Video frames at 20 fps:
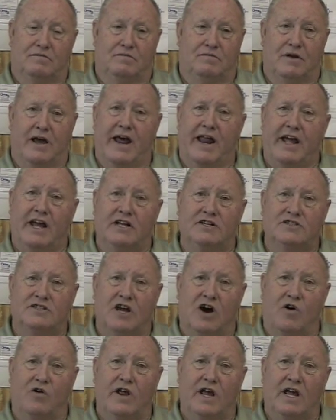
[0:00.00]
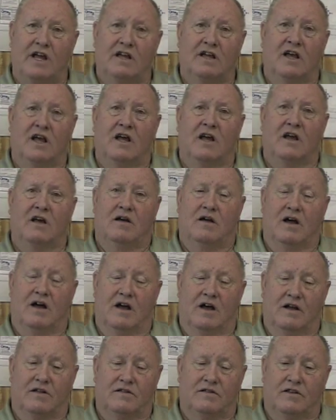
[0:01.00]
planning and zoning.
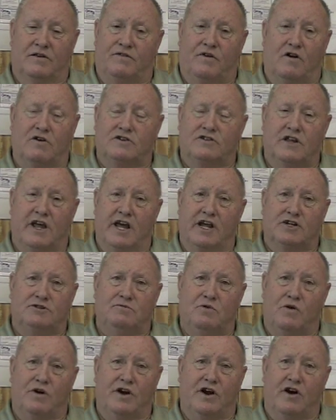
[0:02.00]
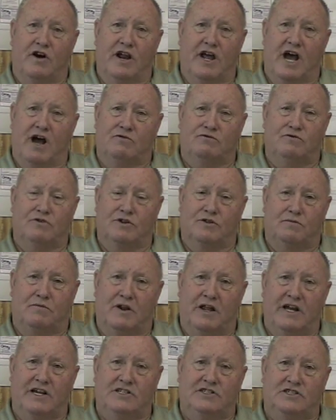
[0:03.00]
The first thing this morning early, I was with the
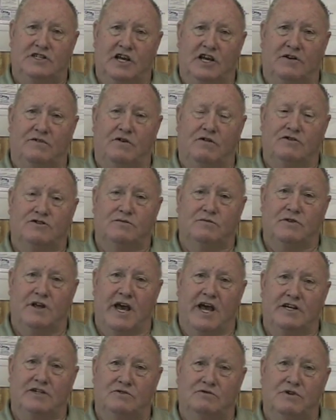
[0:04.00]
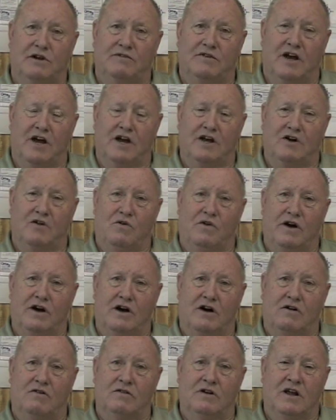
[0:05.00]
police chief on some things that we've got going
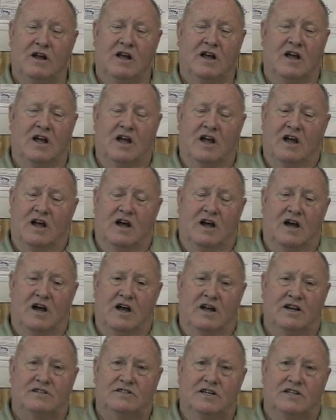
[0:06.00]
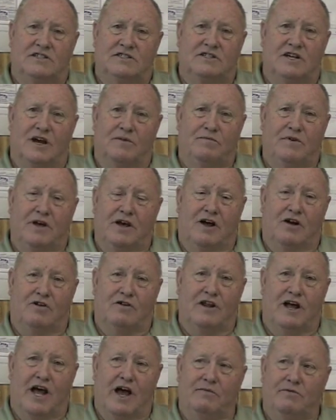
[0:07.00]
on. It's just something all
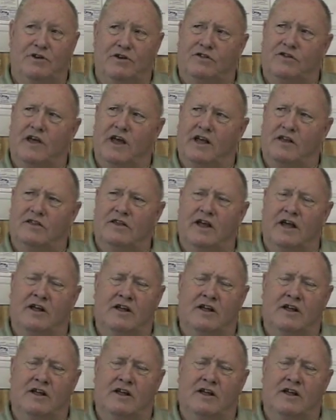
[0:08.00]
the time, and you think,